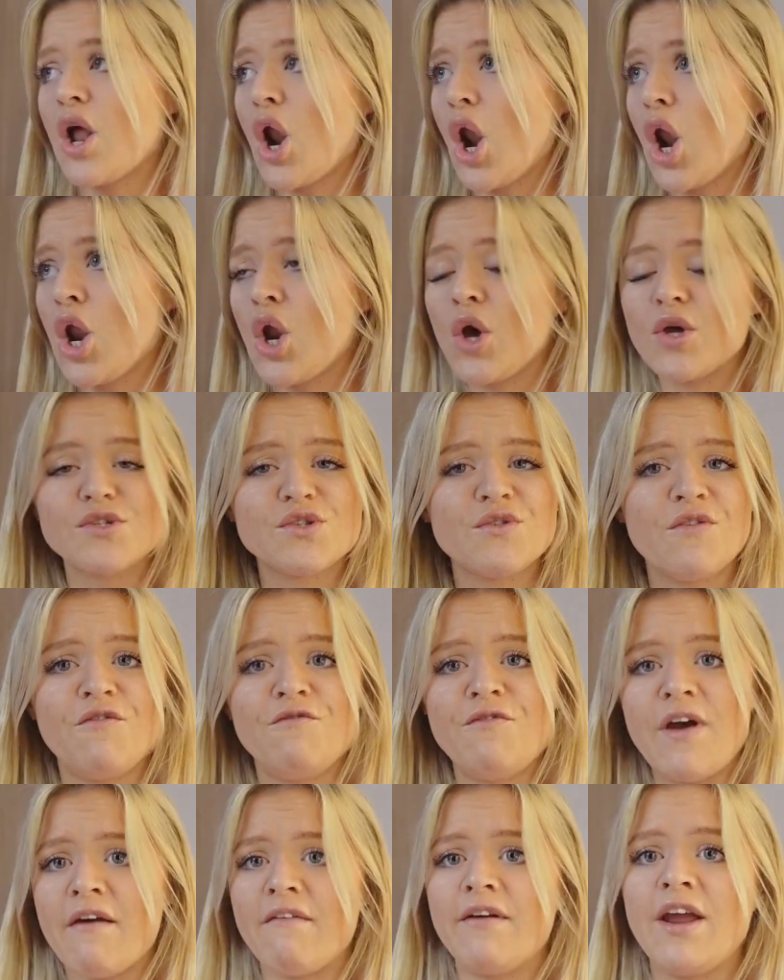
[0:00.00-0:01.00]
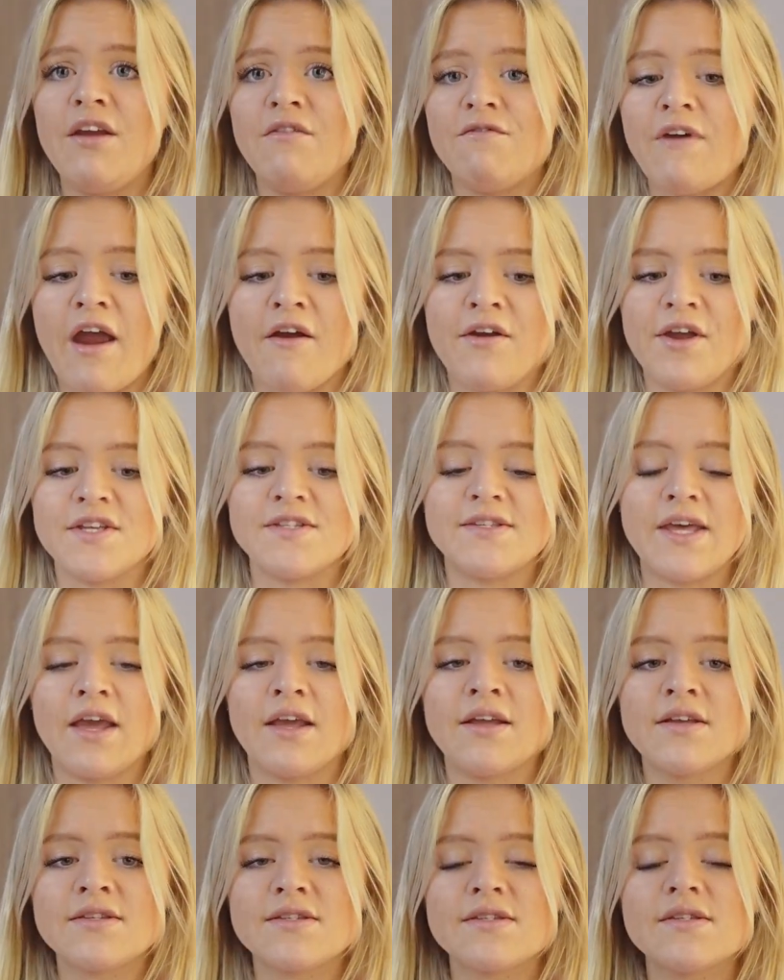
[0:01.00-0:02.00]
lots of very various
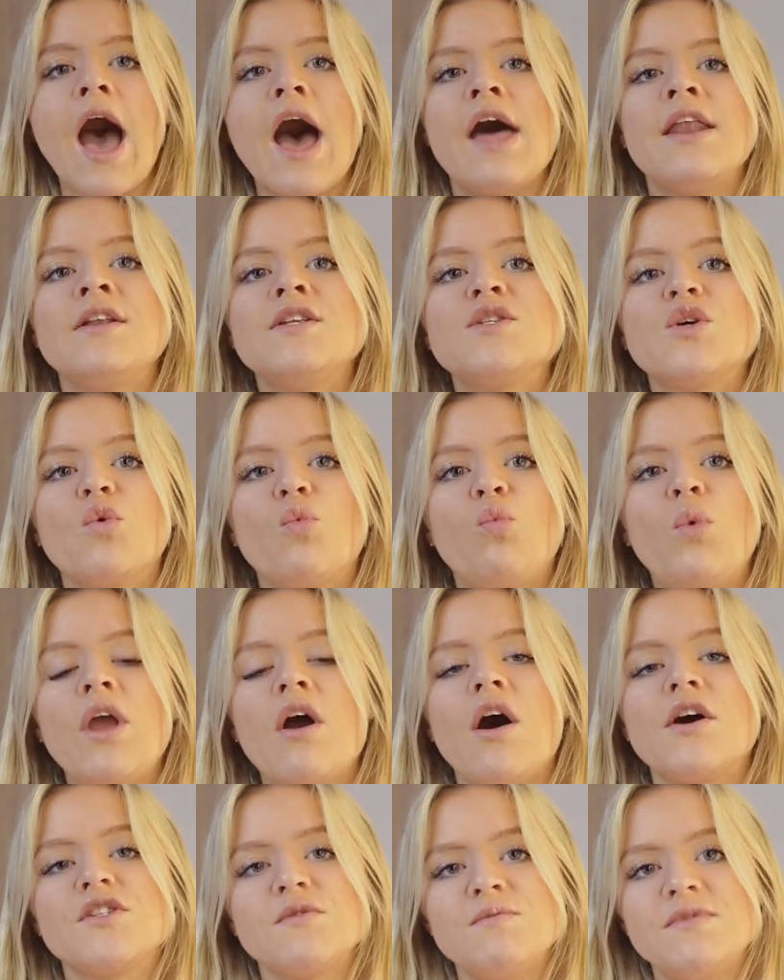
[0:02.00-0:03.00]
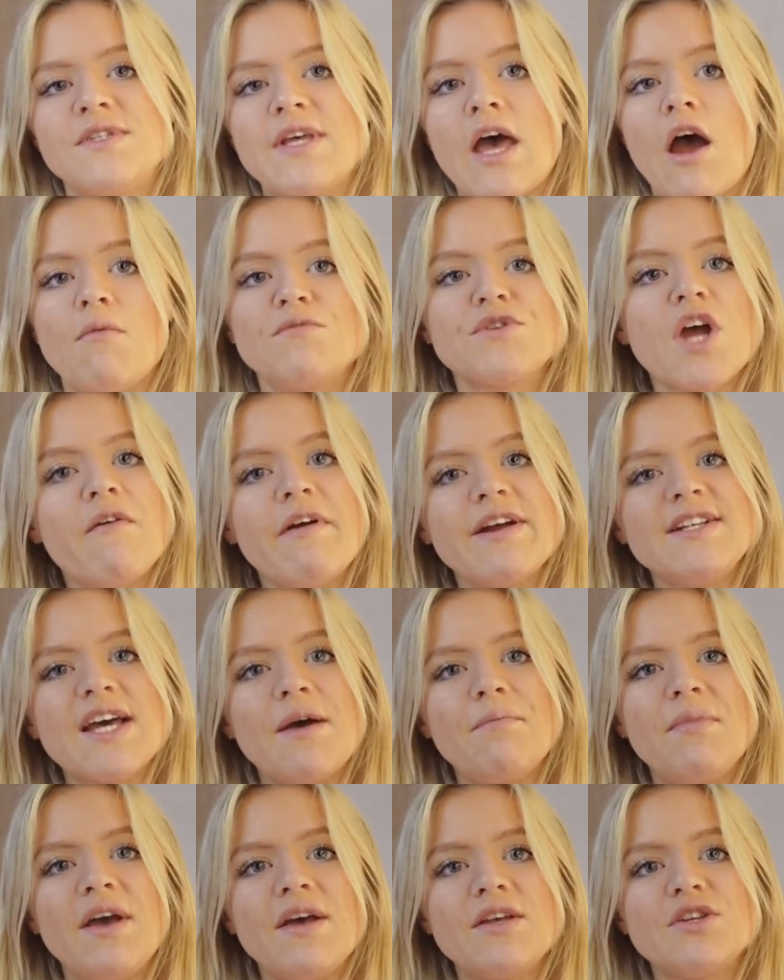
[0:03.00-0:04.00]
things, and we ask them to set up direct
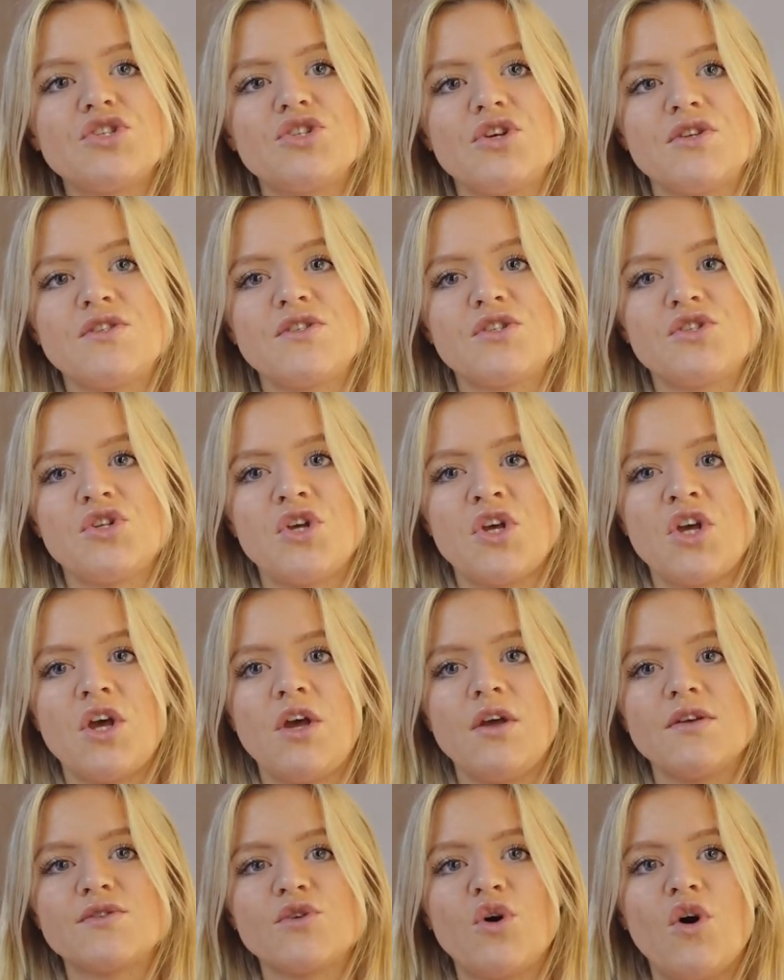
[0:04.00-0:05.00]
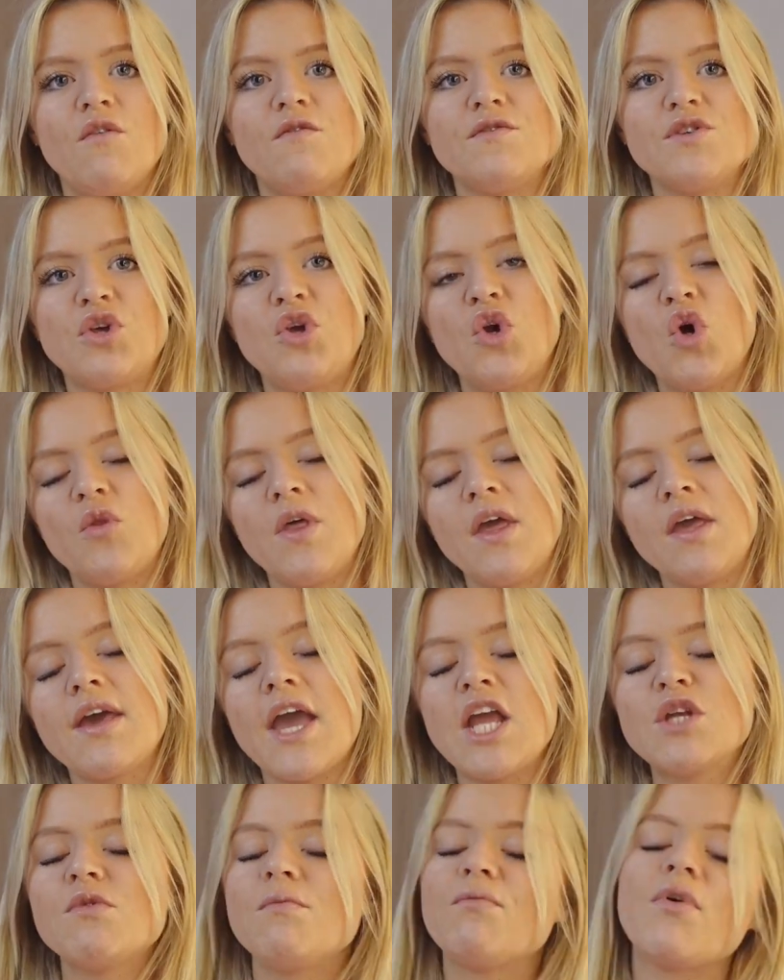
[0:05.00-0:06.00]
debits just to sort of secure the
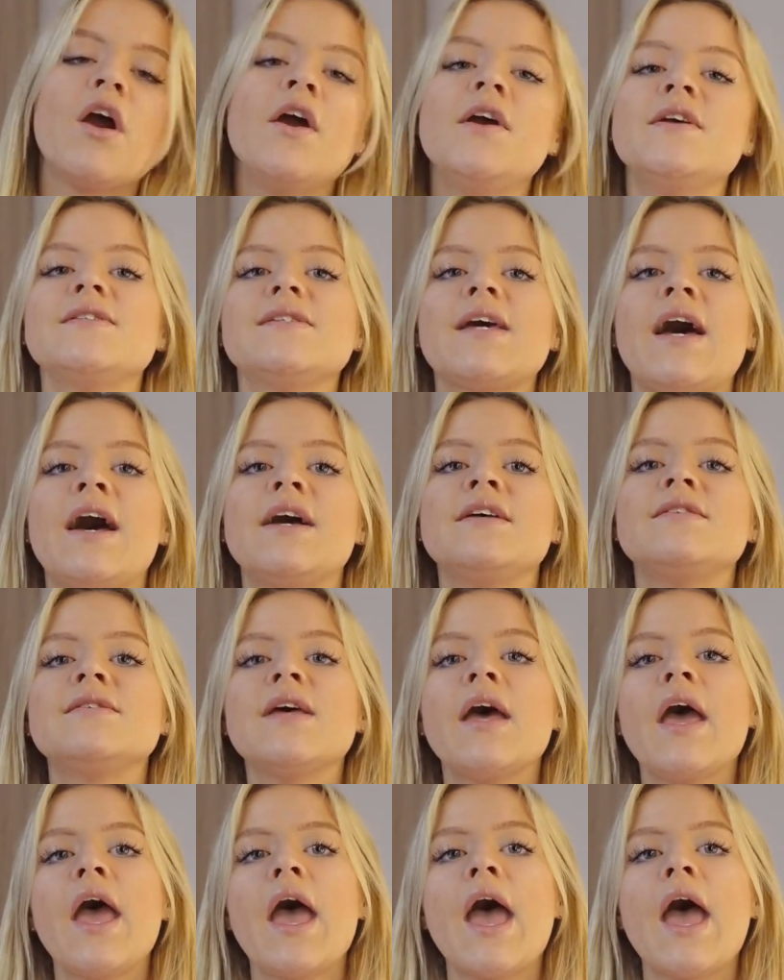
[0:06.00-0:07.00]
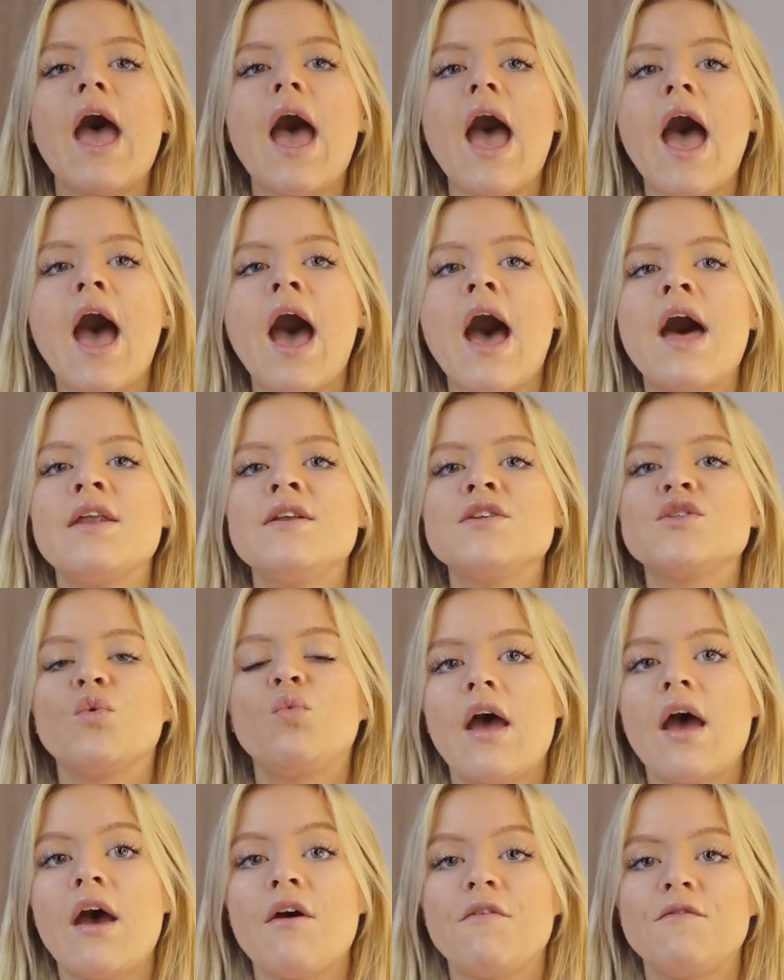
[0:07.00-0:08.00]
engagement process, and
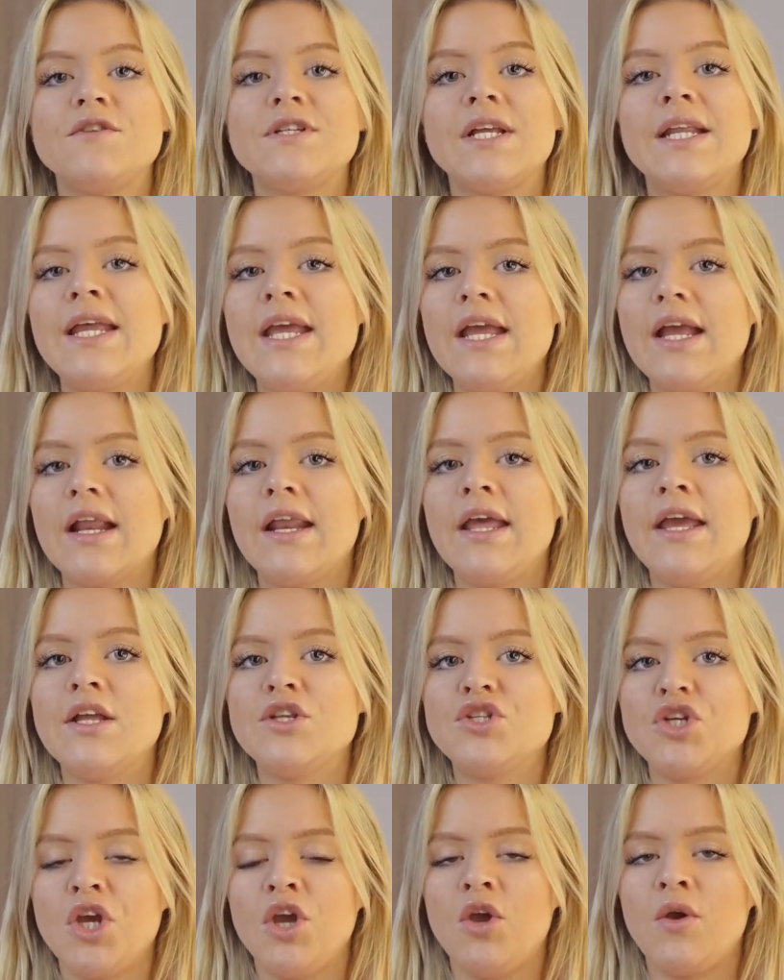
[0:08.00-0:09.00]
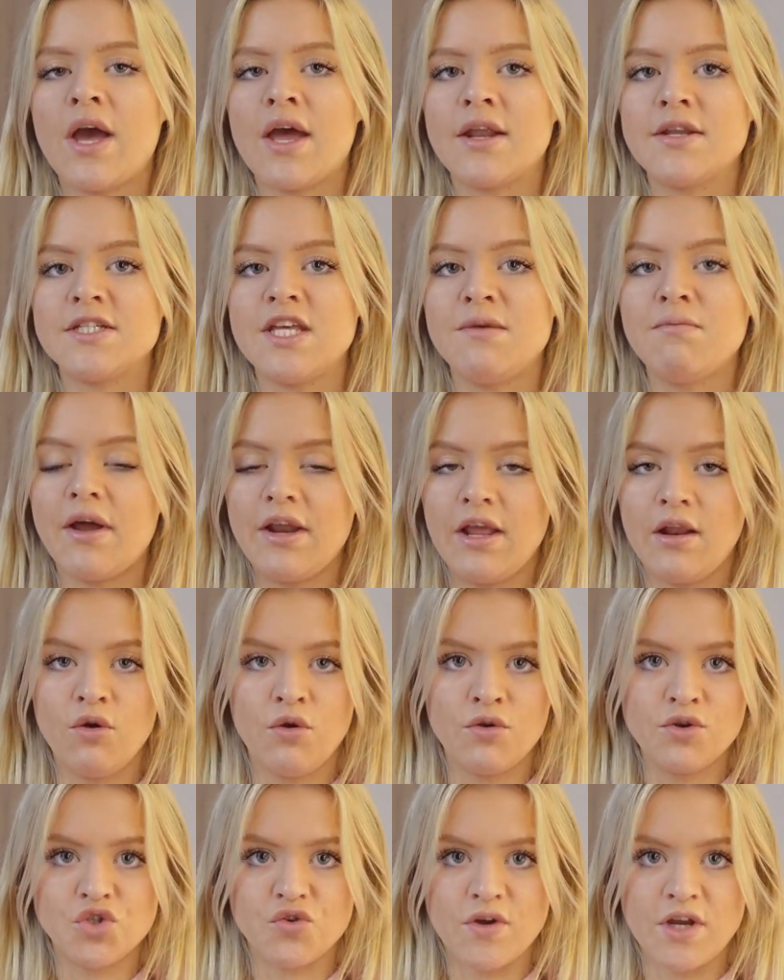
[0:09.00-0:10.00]
have to legally do anti-money
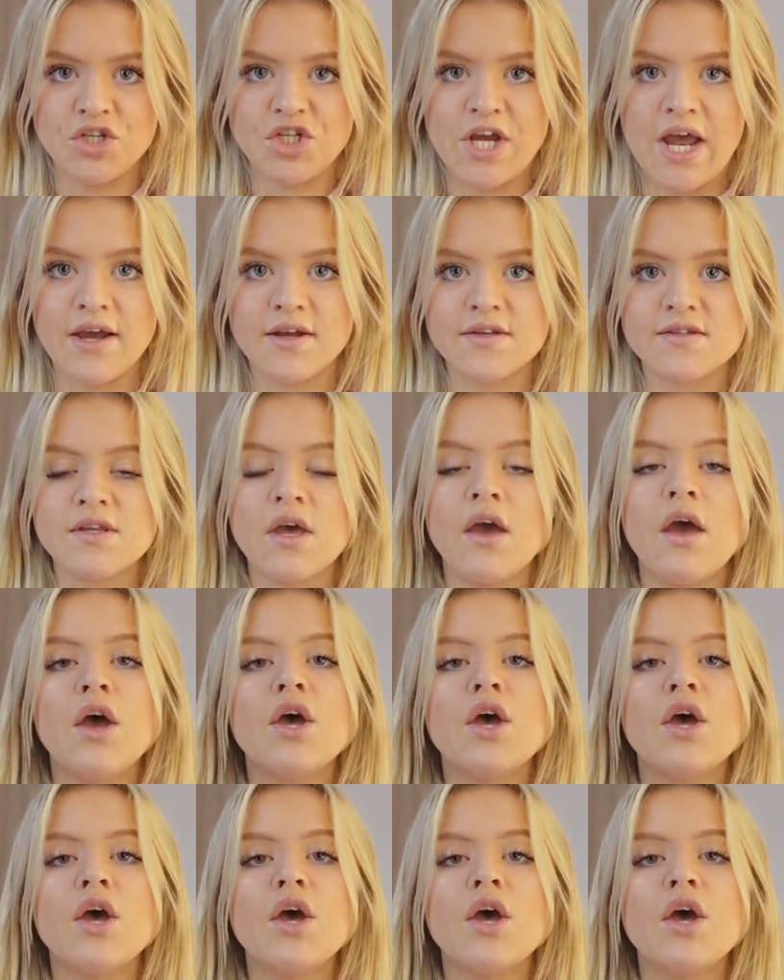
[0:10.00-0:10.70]
laundering checks.